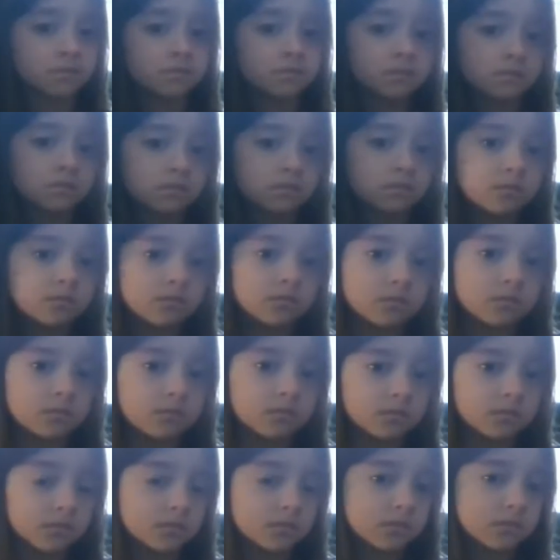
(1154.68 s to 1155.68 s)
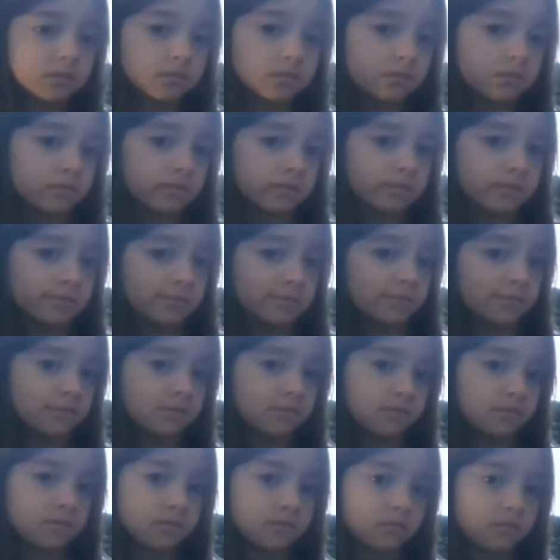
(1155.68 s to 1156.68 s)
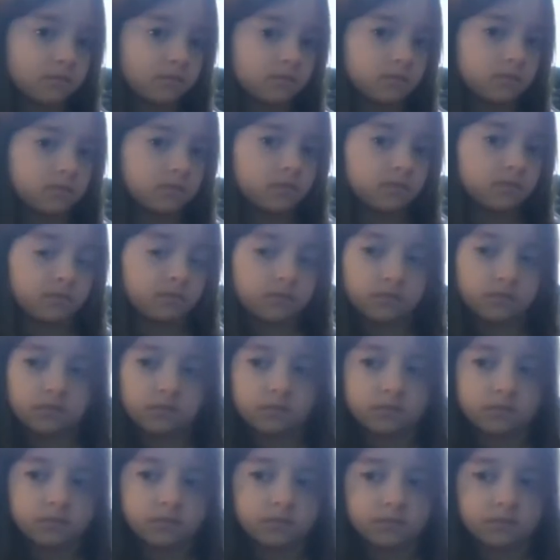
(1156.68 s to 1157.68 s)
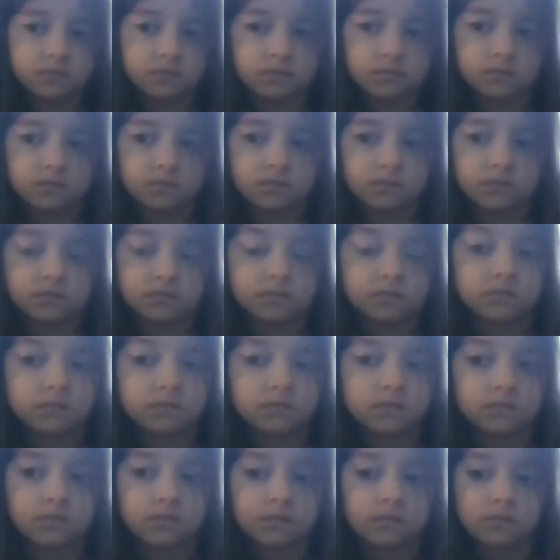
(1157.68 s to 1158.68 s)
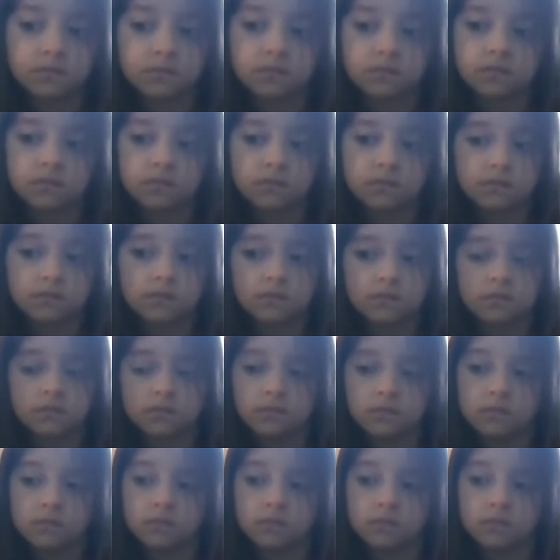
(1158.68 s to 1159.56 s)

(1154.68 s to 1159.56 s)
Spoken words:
This person isn't speaking.